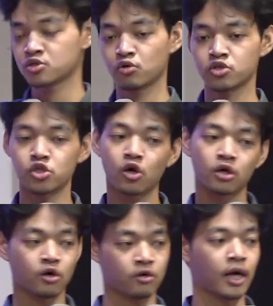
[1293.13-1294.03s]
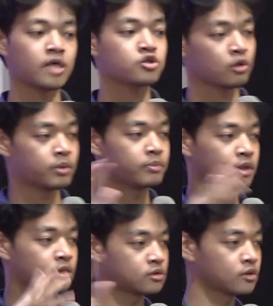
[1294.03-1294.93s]
you're short, all right. Short
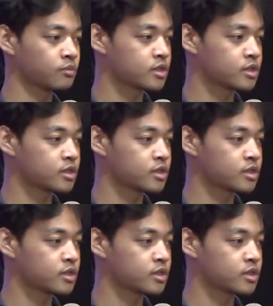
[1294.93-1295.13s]
people, don't be